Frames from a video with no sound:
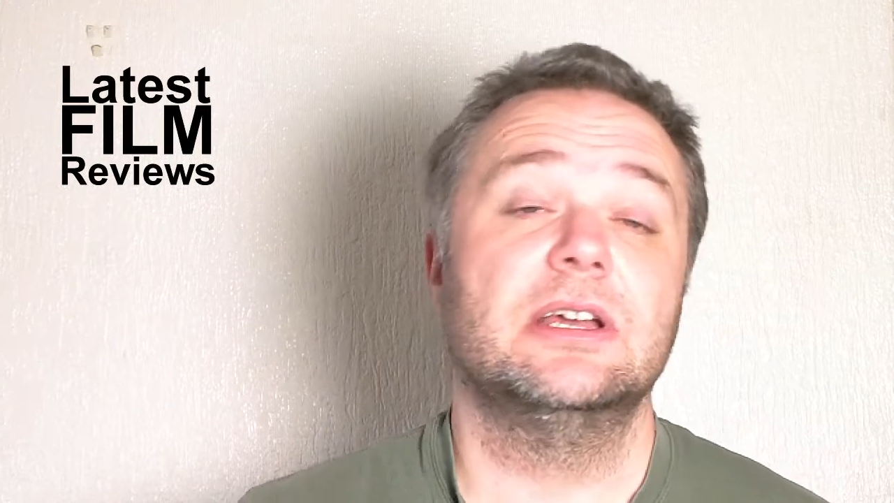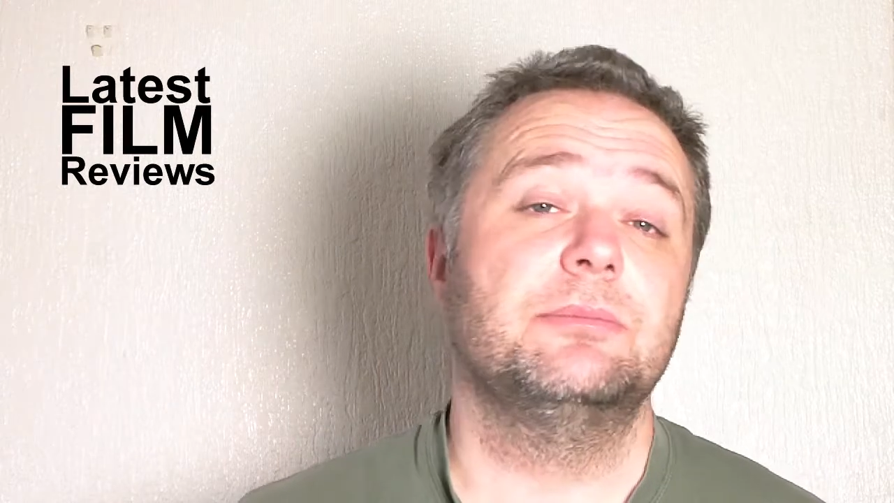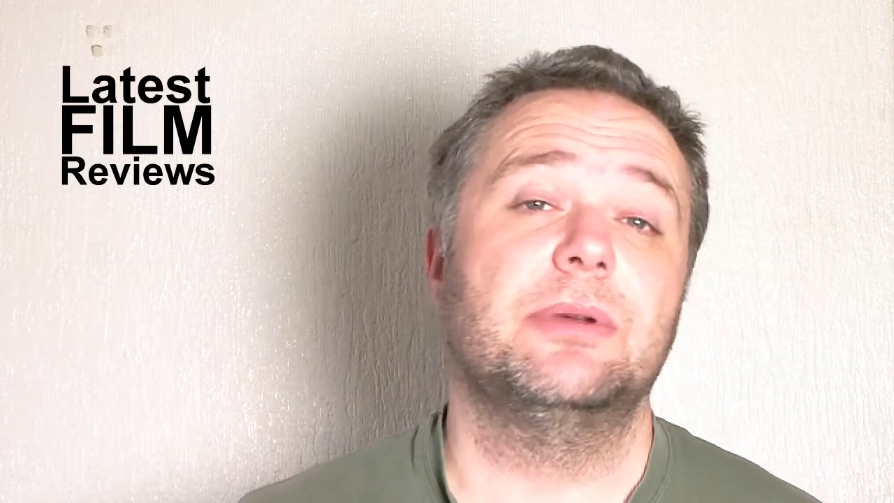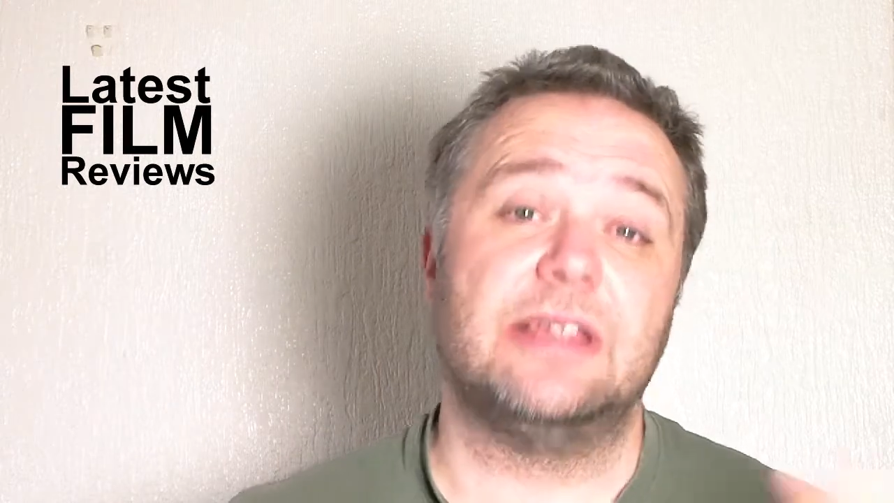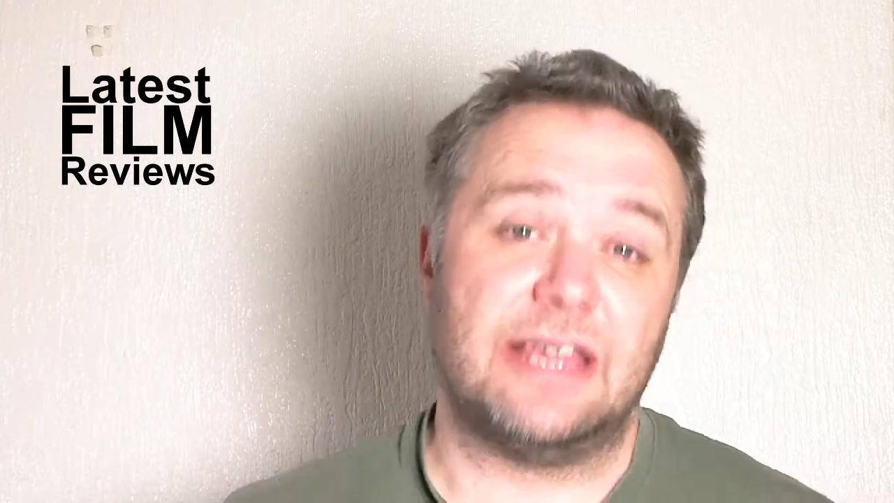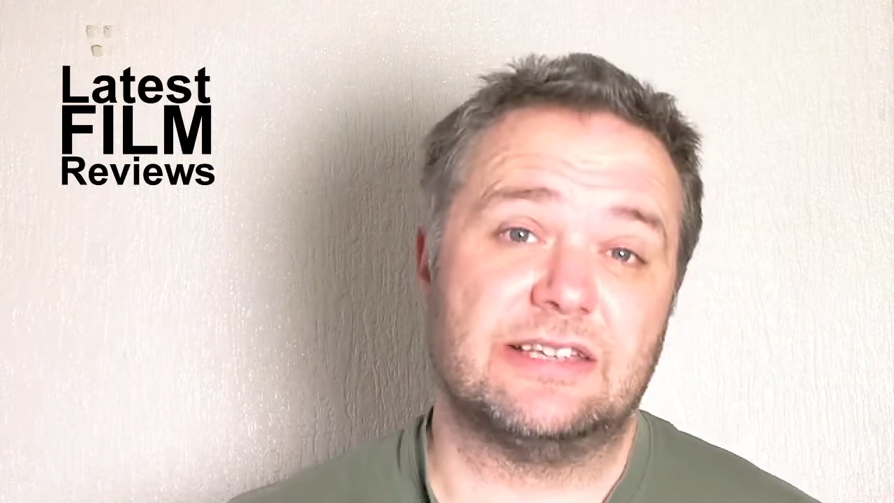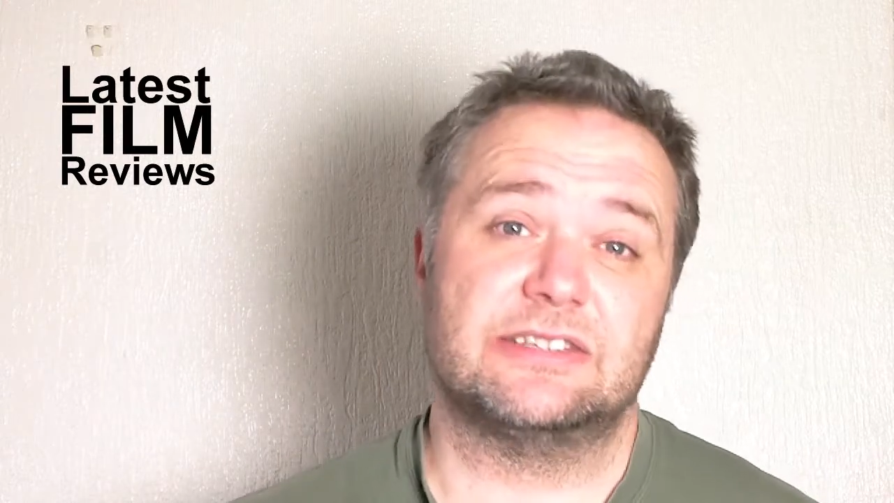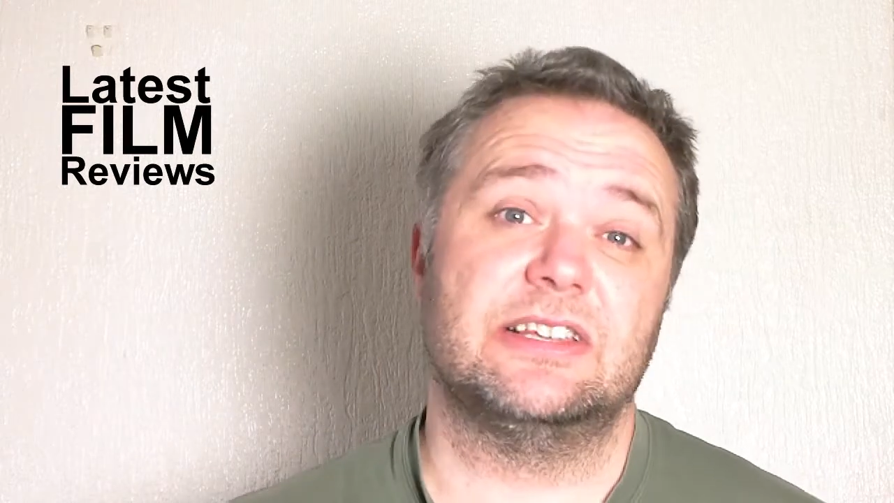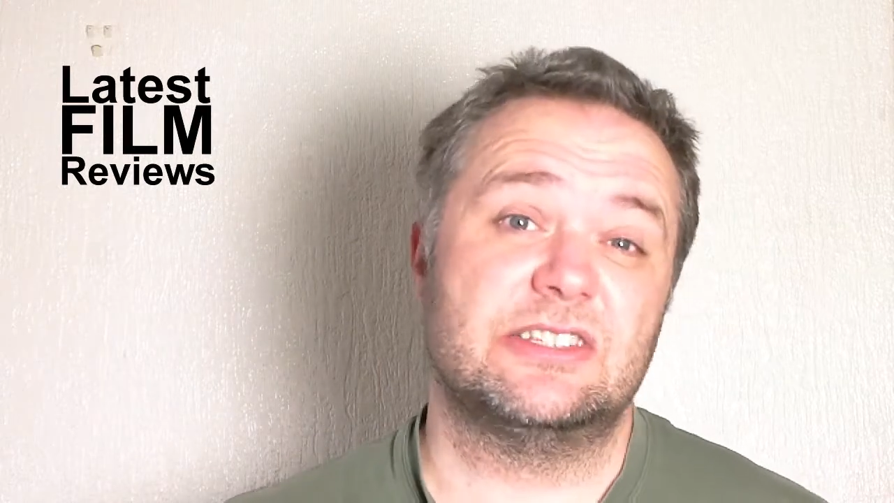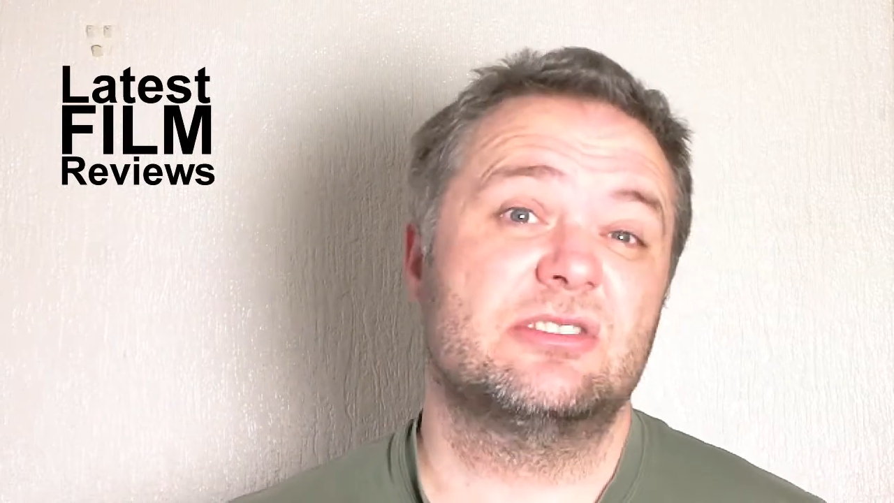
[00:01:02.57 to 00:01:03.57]
But yes,
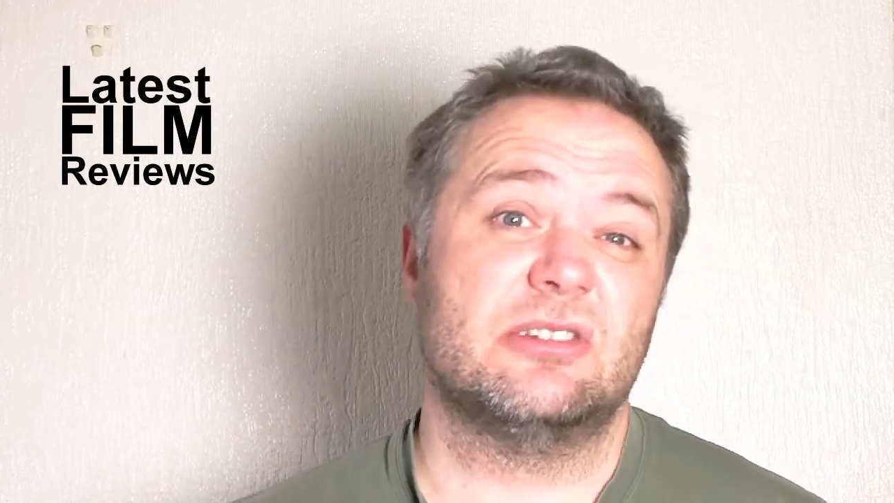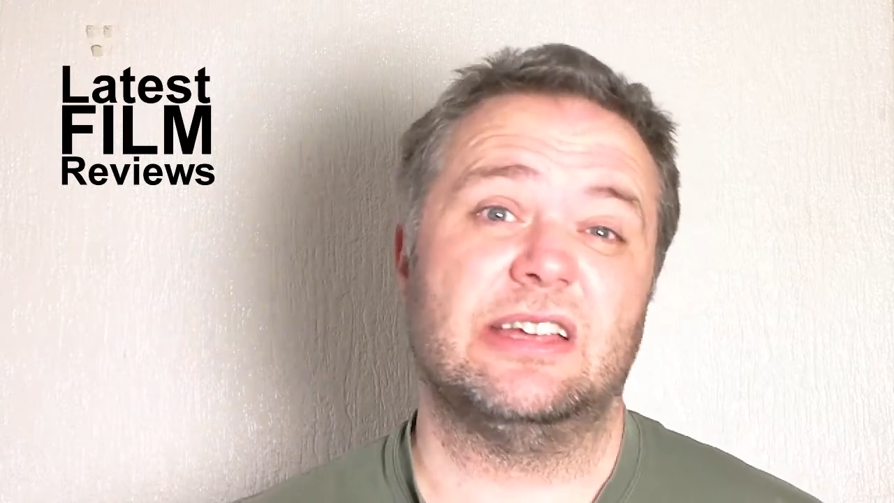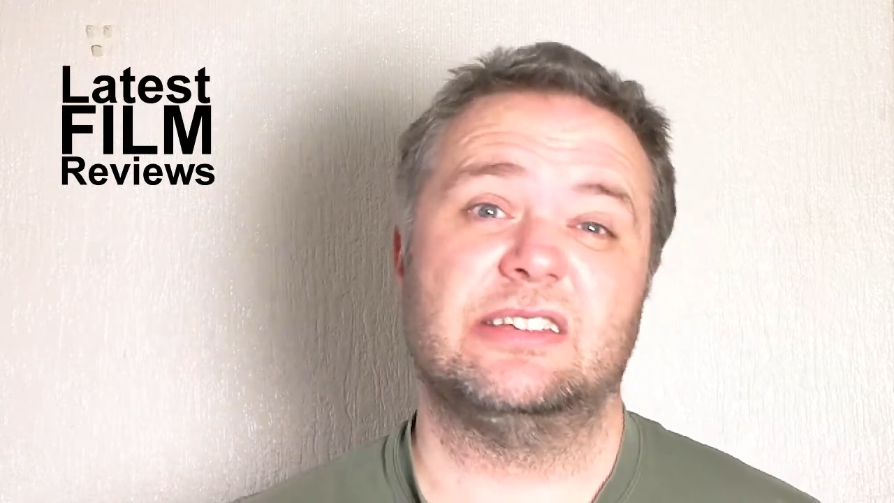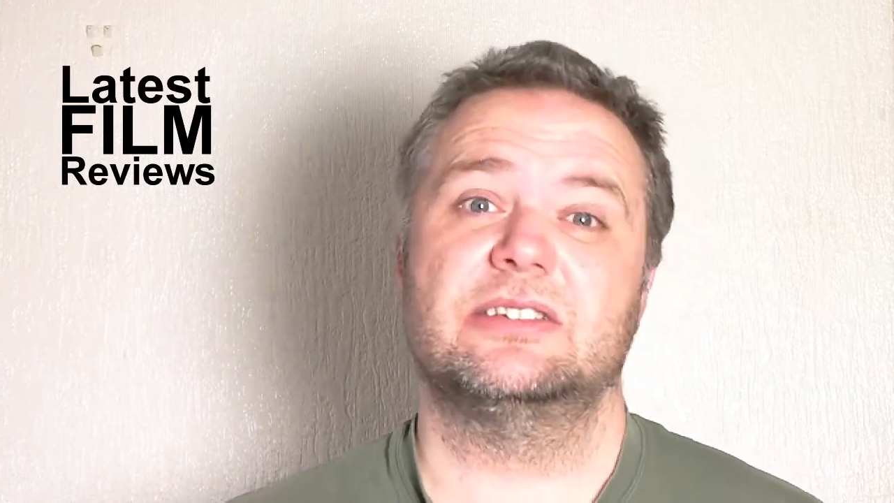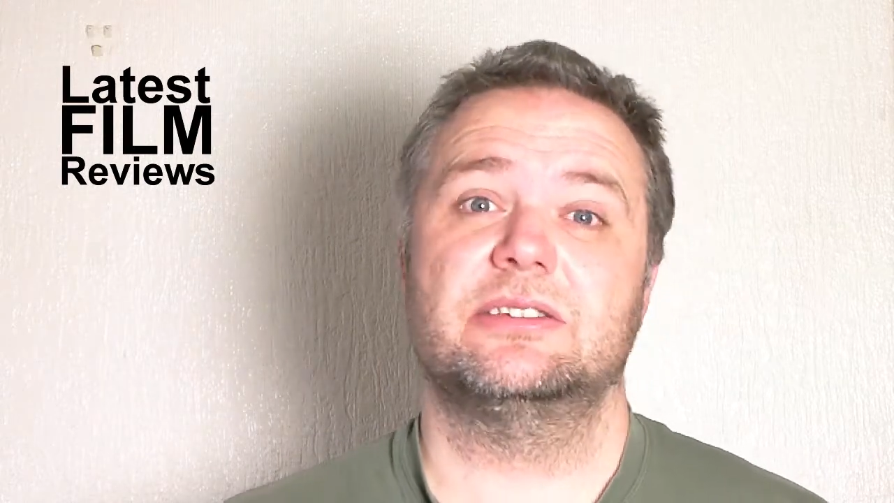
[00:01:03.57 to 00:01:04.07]
it's great.